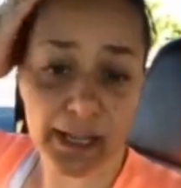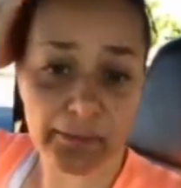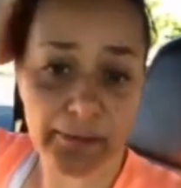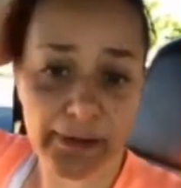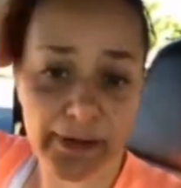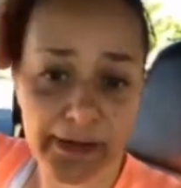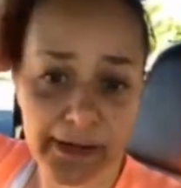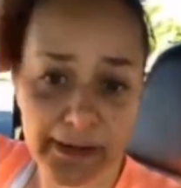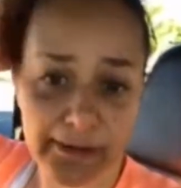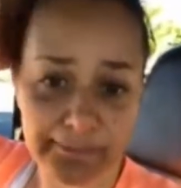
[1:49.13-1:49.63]

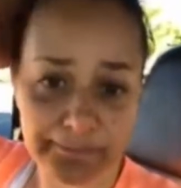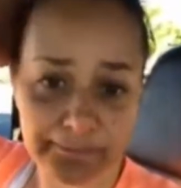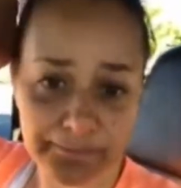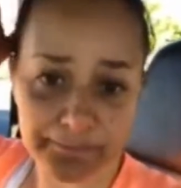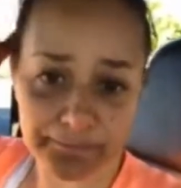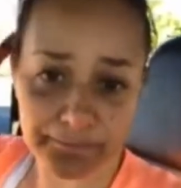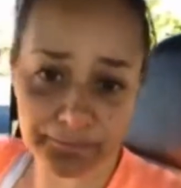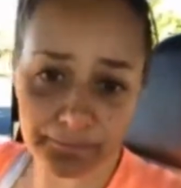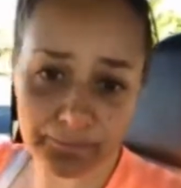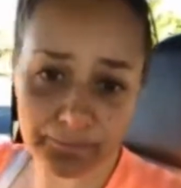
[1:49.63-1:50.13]
But,
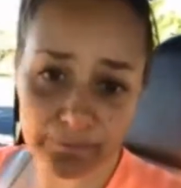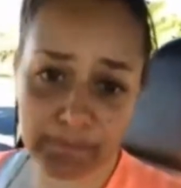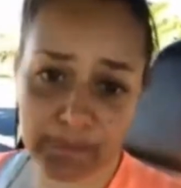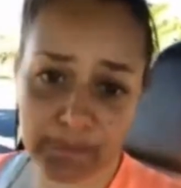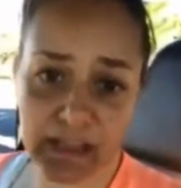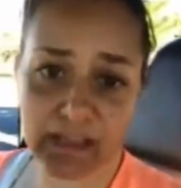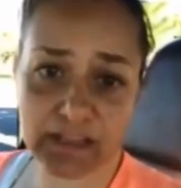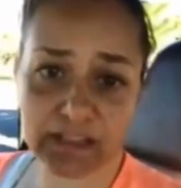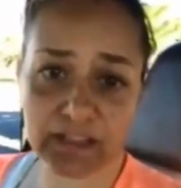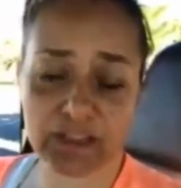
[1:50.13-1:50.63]
um,
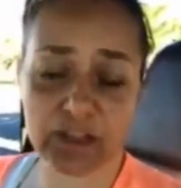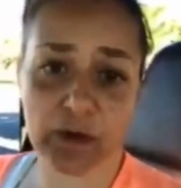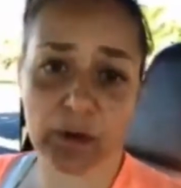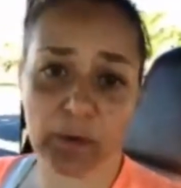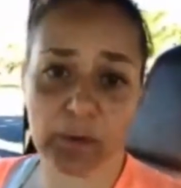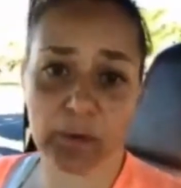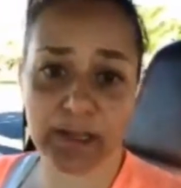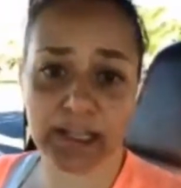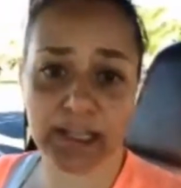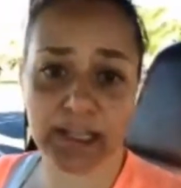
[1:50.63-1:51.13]

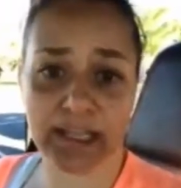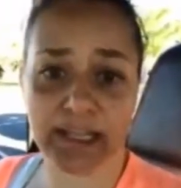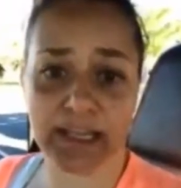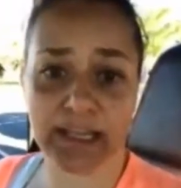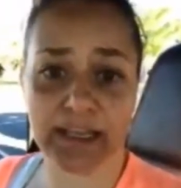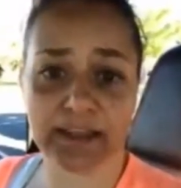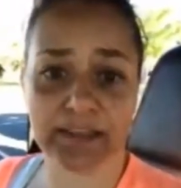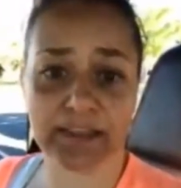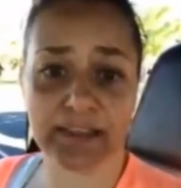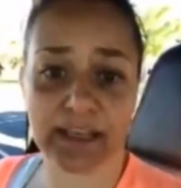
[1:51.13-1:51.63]
so
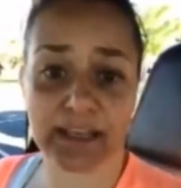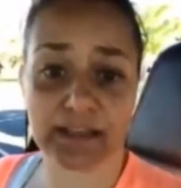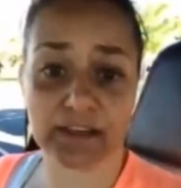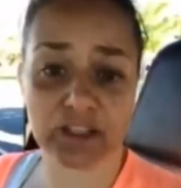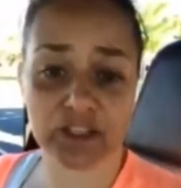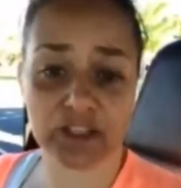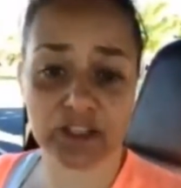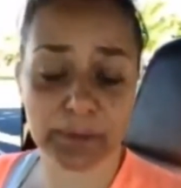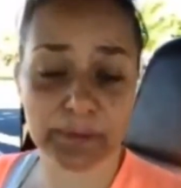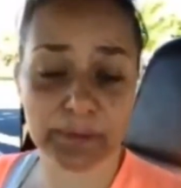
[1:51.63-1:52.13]
he, the,
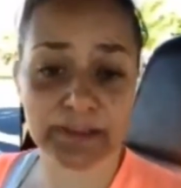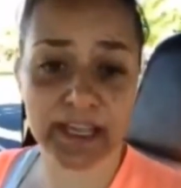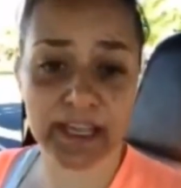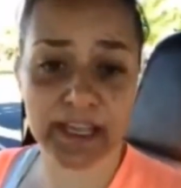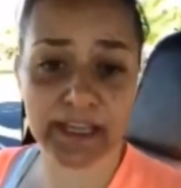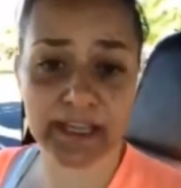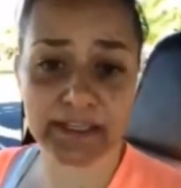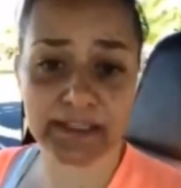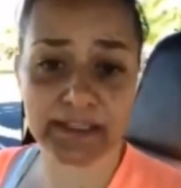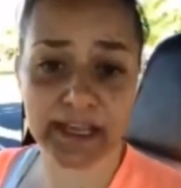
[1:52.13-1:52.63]
the shirt was
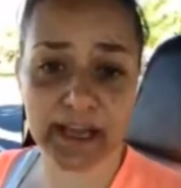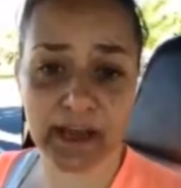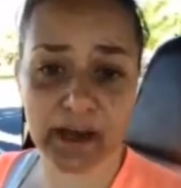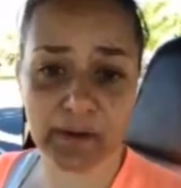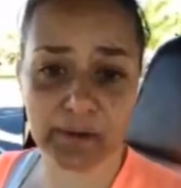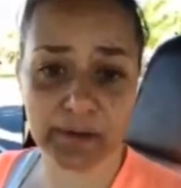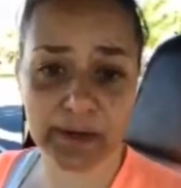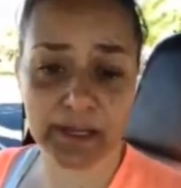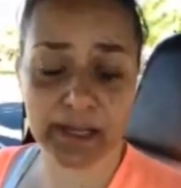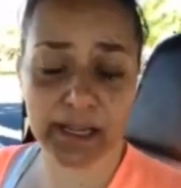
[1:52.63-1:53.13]
hanging
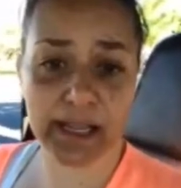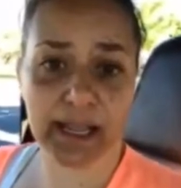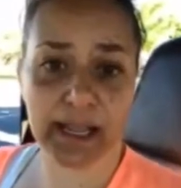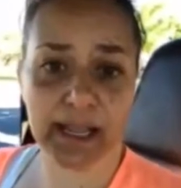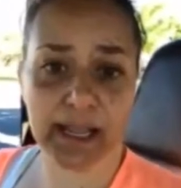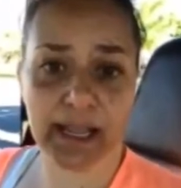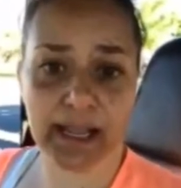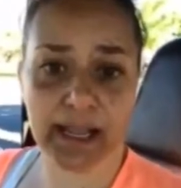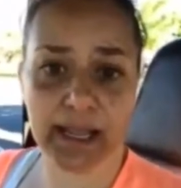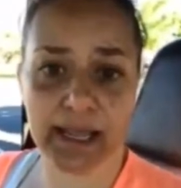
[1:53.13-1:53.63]
down,
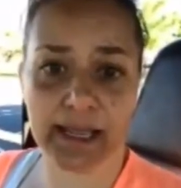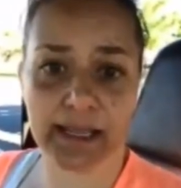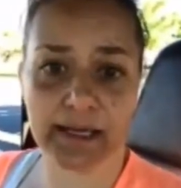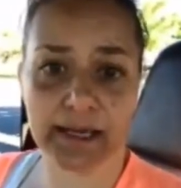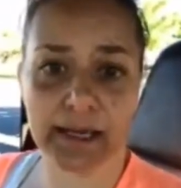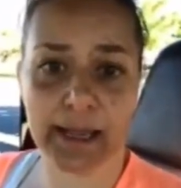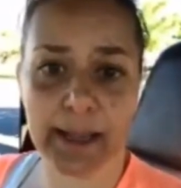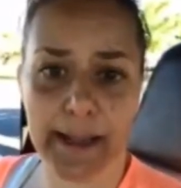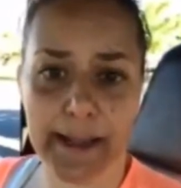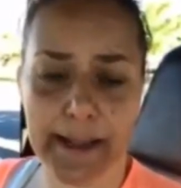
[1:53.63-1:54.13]

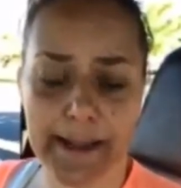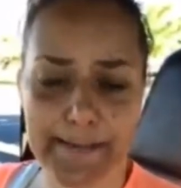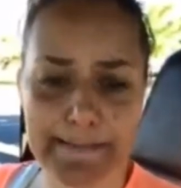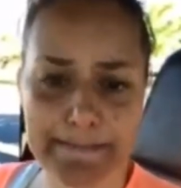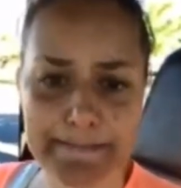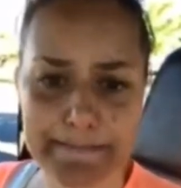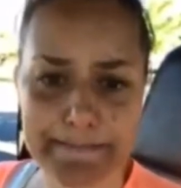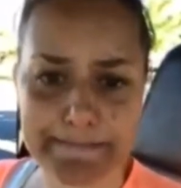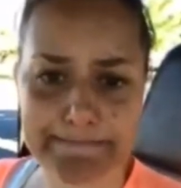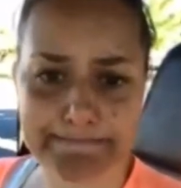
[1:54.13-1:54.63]
and,
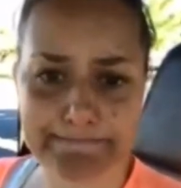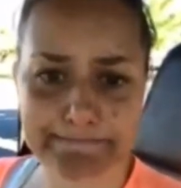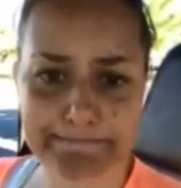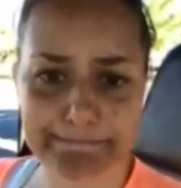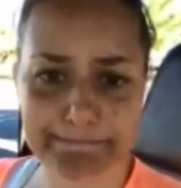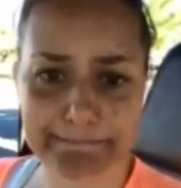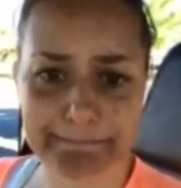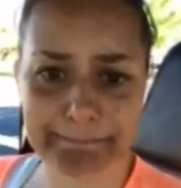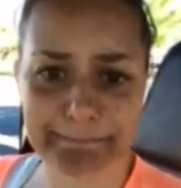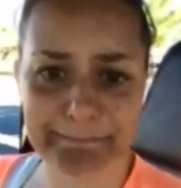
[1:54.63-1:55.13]
um,
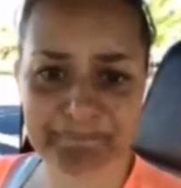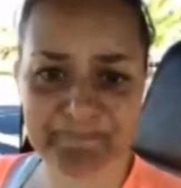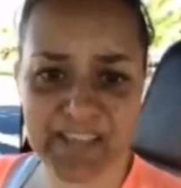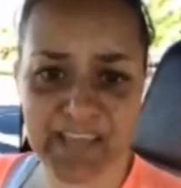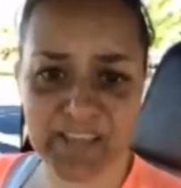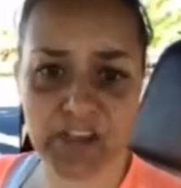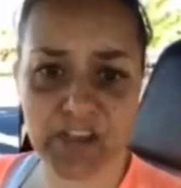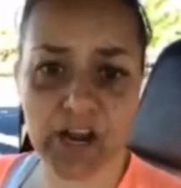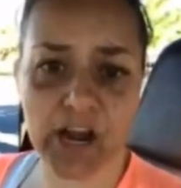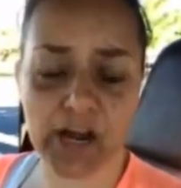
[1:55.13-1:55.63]

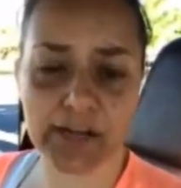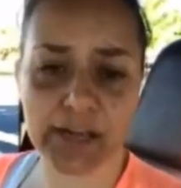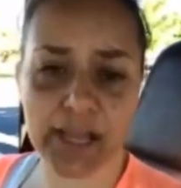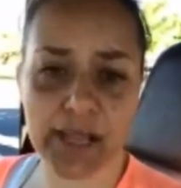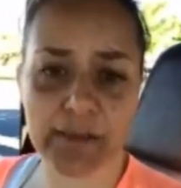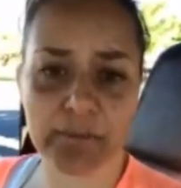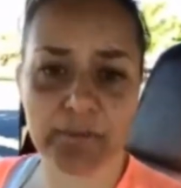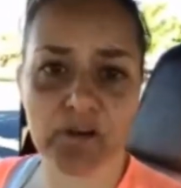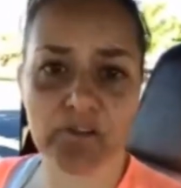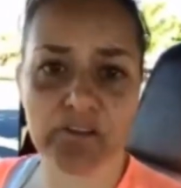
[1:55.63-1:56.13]
the guard
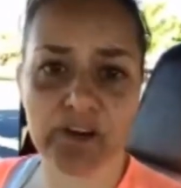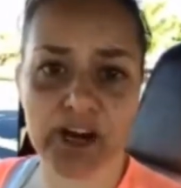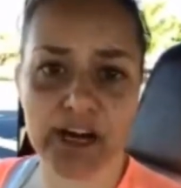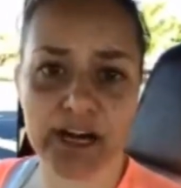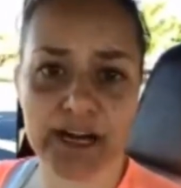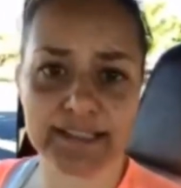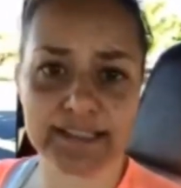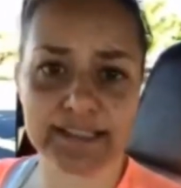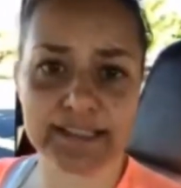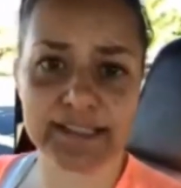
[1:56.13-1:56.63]
came over
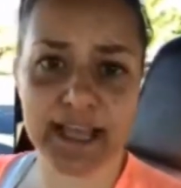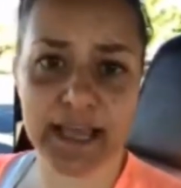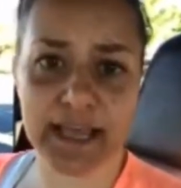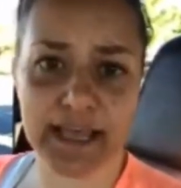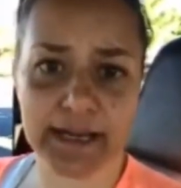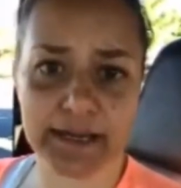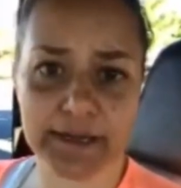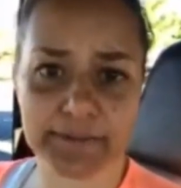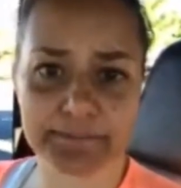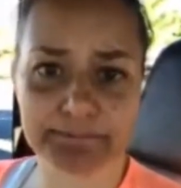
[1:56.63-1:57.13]
and
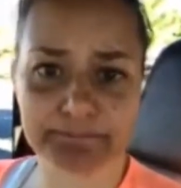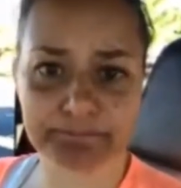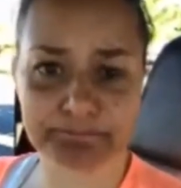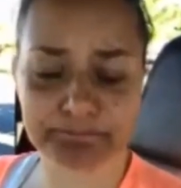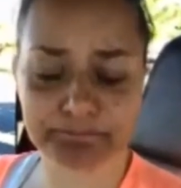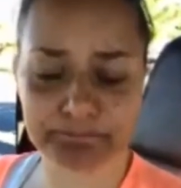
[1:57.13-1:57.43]
said